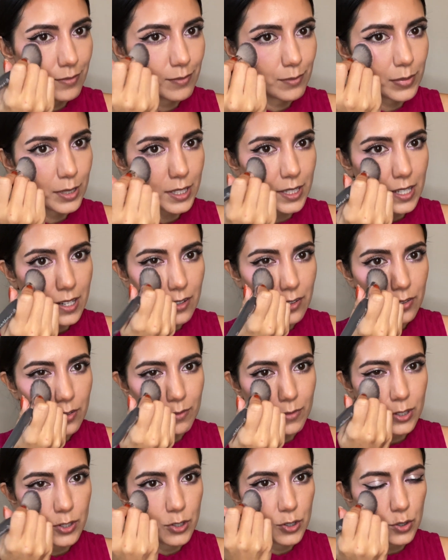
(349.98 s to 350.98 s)
Put that on the
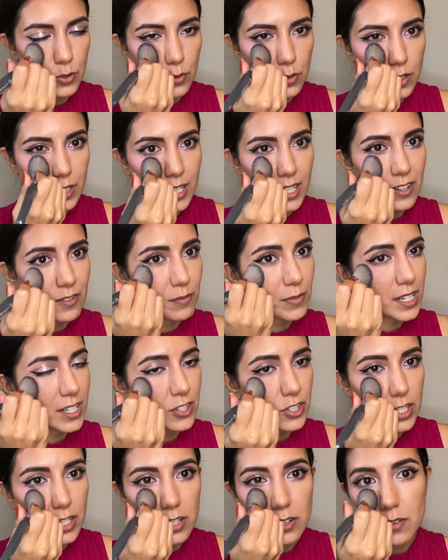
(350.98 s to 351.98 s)
majority of my
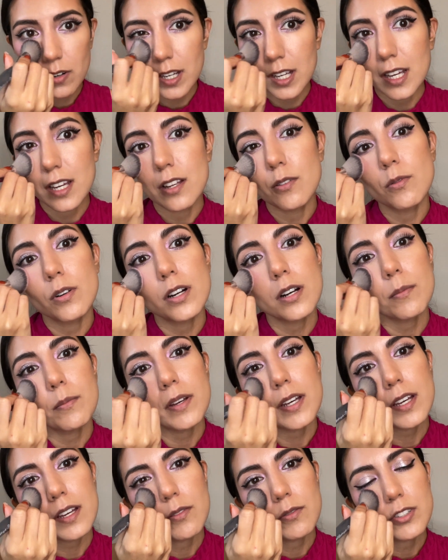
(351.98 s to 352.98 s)
cheek, going inward a
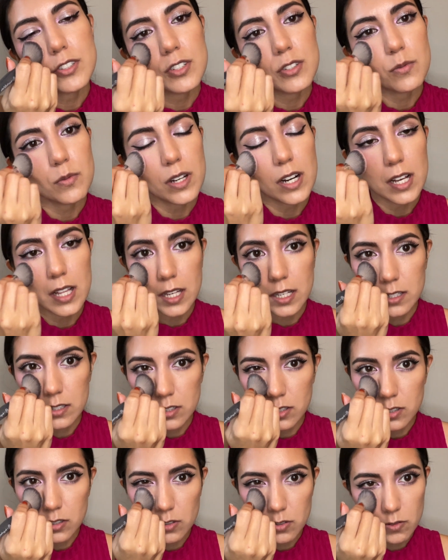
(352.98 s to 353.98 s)
bit, which is what I like to
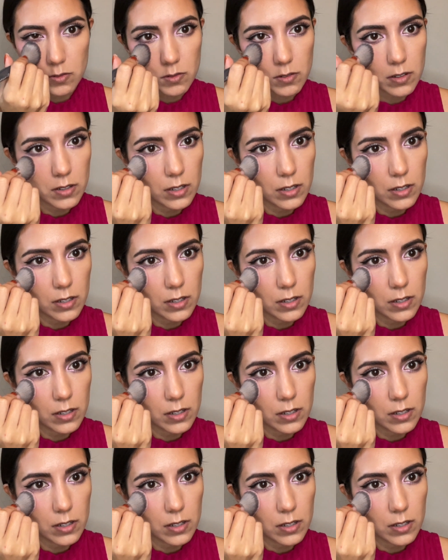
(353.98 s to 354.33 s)
do.